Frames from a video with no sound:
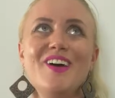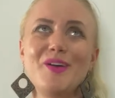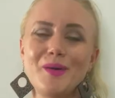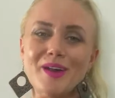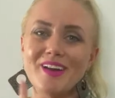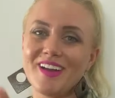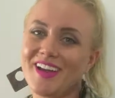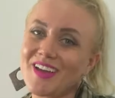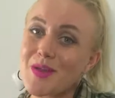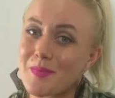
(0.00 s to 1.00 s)
Or
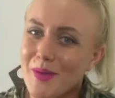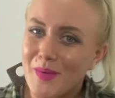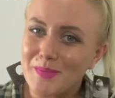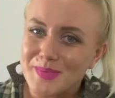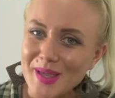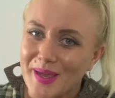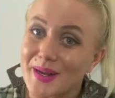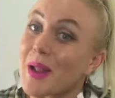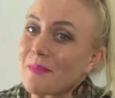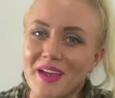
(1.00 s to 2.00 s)
my
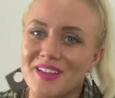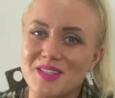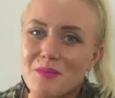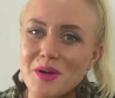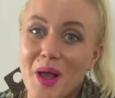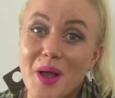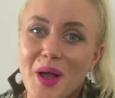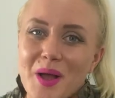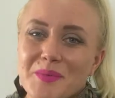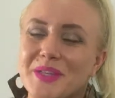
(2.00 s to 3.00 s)
website,
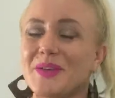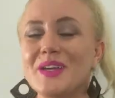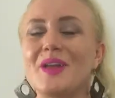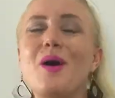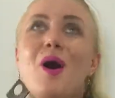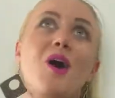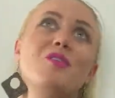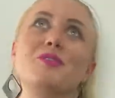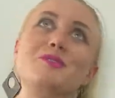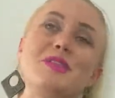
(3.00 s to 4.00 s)
megansummer.com, and you can get
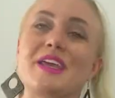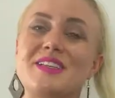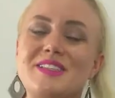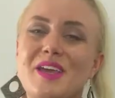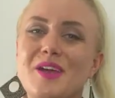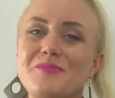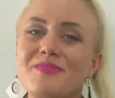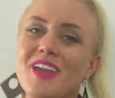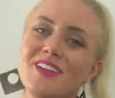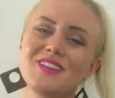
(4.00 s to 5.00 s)
all those links there.
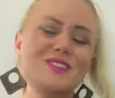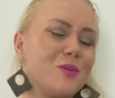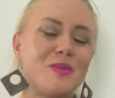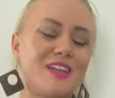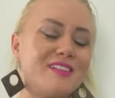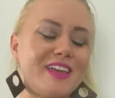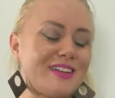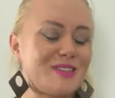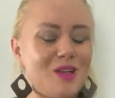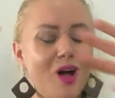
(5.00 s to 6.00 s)
So many
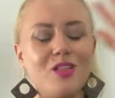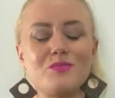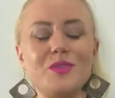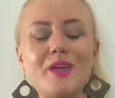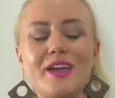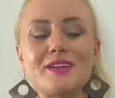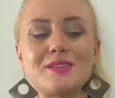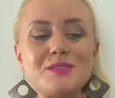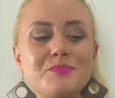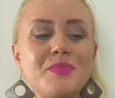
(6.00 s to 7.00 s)
links, all of the
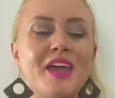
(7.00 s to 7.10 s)
links.